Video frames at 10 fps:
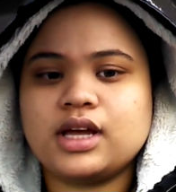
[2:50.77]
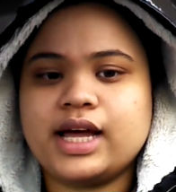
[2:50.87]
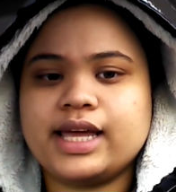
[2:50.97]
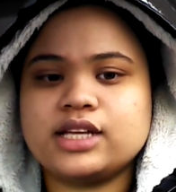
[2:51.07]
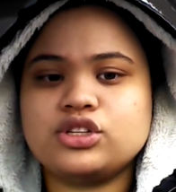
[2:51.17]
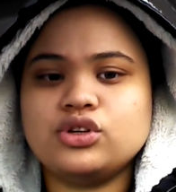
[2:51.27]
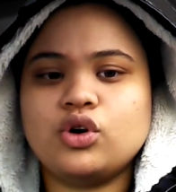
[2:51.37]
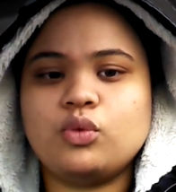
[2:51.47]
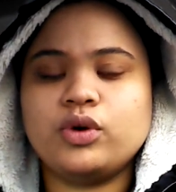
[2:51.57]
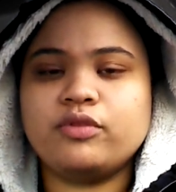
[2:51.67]
I guess, you
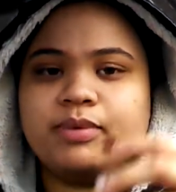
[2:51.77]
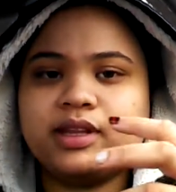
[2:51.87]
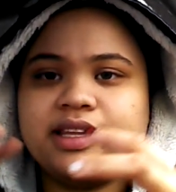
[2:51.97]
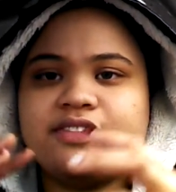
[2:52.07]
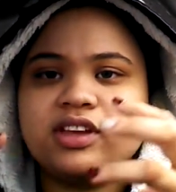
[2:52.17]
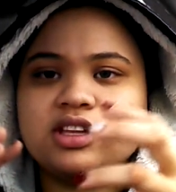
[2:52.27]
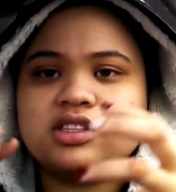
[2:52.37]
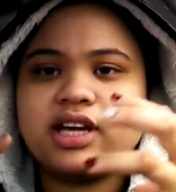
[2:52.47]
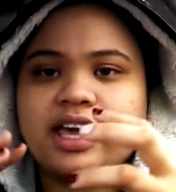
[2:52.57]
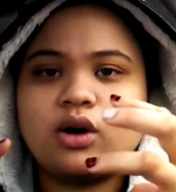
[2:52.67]
know, we've been living
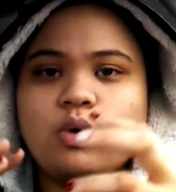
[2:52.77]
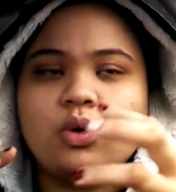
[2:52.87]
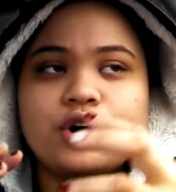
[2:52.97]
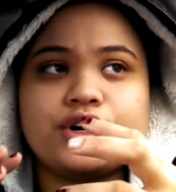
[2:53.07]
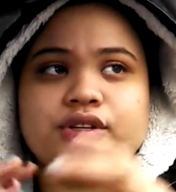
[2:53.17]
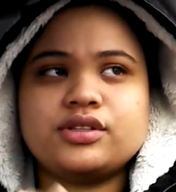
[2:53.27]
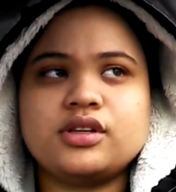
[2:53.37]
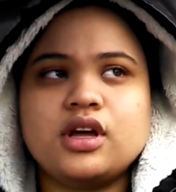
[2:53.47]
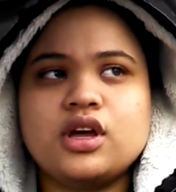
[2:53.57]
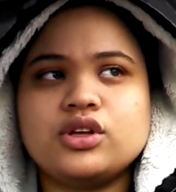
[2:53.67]
in tight
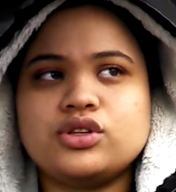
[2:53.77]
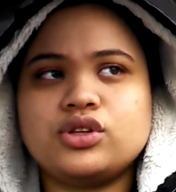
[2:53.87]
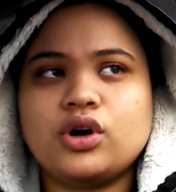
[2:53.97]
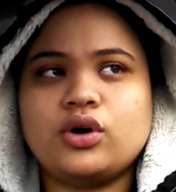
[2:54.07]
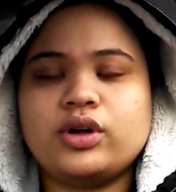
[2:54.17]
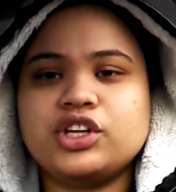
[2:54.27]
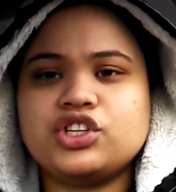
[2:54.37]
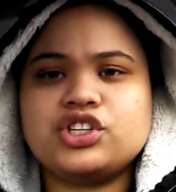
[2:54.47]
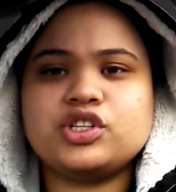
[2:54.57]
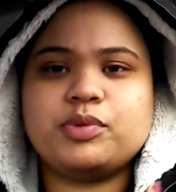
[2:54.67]
quarters. So
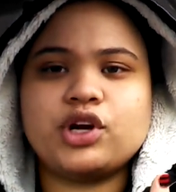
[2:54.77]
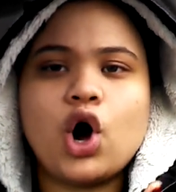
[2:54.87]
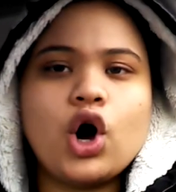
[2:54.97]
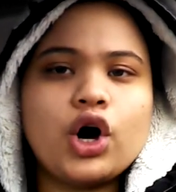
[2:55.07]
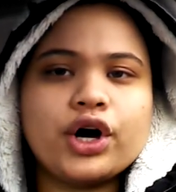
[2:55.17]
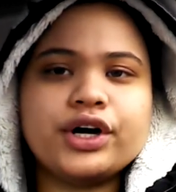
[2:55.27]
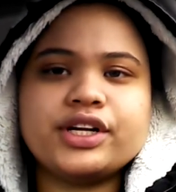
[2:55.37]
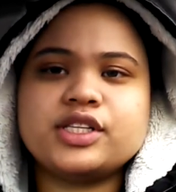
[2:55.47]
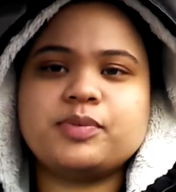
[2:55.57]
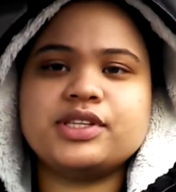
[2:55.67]
it's just been hard.
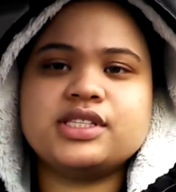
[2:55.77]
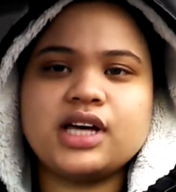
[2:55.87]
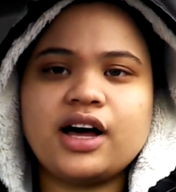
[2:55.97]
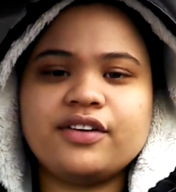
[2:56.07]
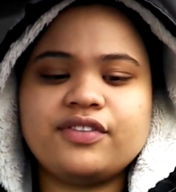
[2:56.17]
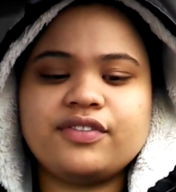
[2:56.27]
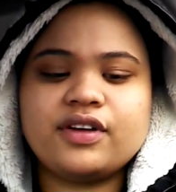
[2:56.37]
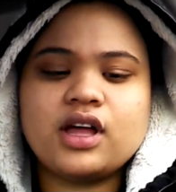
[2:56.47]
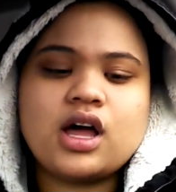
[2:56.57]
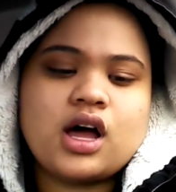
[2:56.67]
It's been tough.
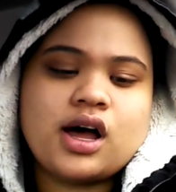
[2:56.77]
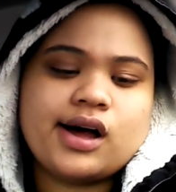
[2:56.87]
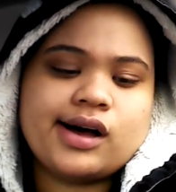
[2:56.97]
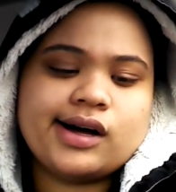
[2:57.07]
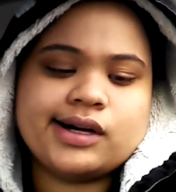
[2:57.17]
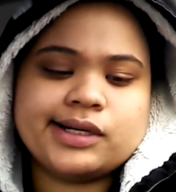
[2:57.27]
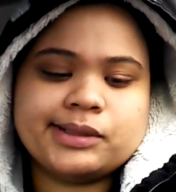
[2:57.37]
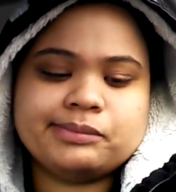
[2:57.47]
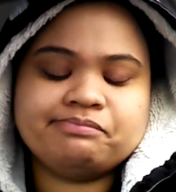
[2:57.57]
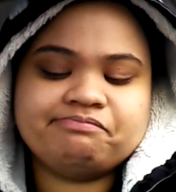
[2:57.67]

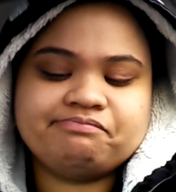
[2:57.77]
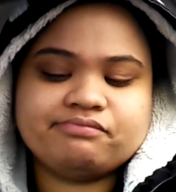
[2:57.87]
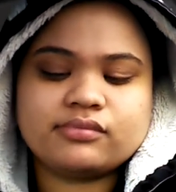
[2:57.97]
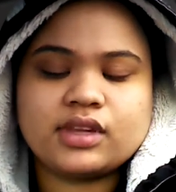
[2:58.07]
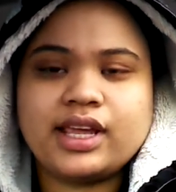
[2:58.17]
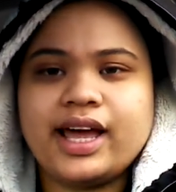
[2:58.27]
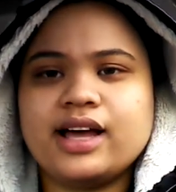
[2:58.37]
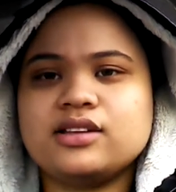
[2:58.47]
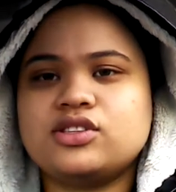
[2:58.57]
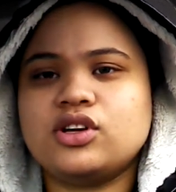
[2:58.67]
Um,
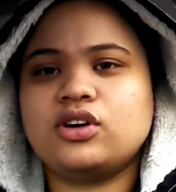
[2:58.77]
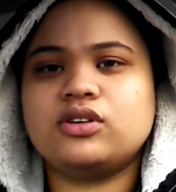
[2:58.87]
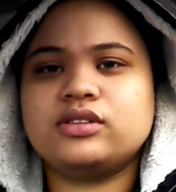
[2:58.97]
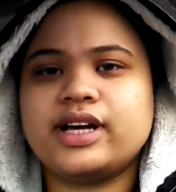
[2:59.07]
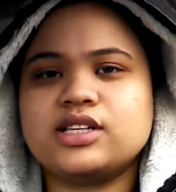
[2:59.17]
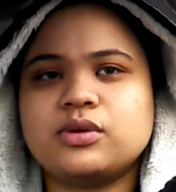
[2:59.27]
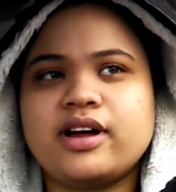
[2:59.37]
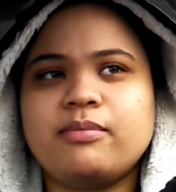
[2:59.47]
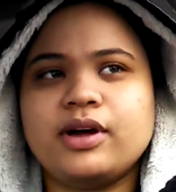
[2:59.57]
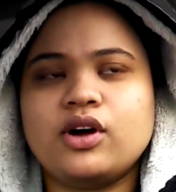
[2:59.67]
yeah, so that's what
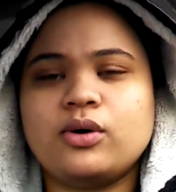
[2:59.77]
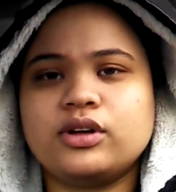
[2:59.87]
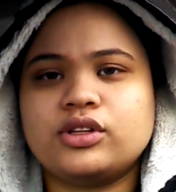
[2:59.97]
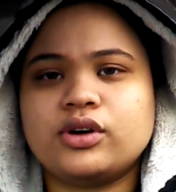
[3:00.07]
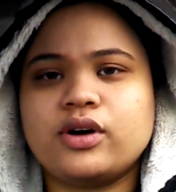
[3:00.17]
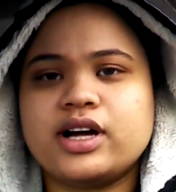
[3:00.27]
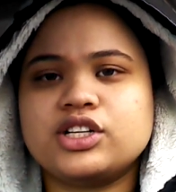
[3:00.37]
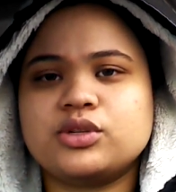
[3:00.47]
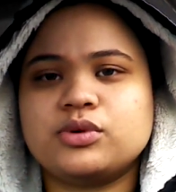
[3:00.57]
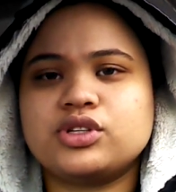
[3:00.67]
I've been going through. I
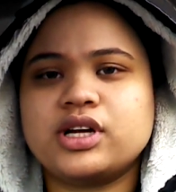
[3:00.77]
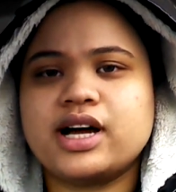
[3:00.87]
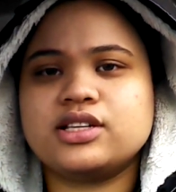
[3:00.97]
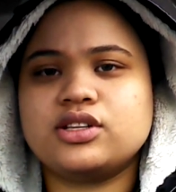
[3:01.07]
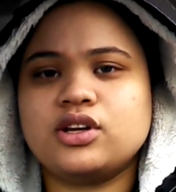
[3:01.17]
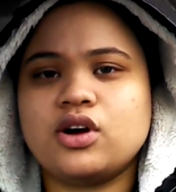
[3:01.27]
just want you guys to